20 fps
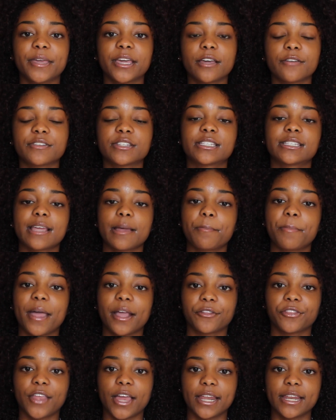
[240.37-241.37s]
big of a
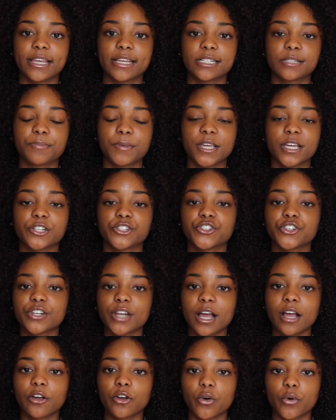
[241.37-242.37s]
setback that is, because you're
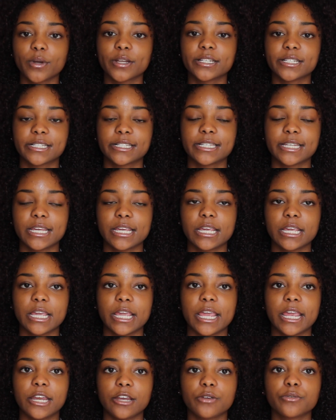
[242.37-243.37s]
not going to
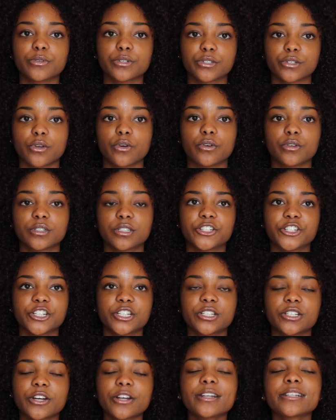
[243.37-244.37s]
see any results,
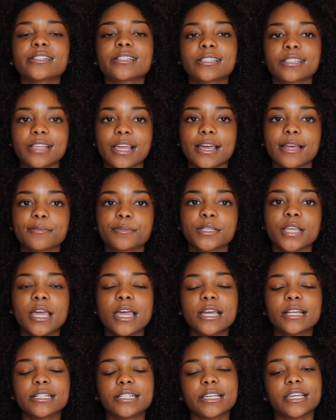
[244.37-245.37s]
just certain steps
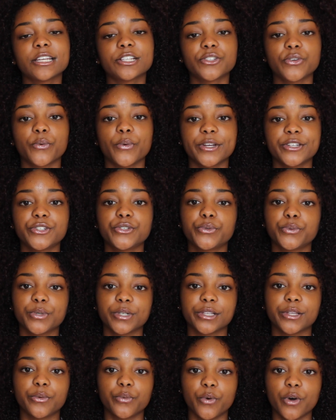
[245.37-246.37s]
to get to what you
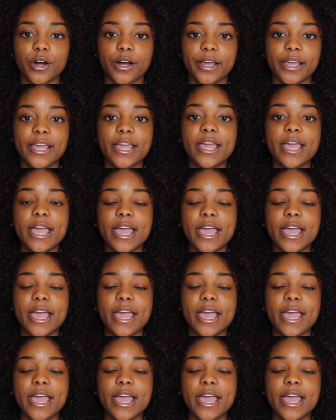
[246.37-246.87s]
really want.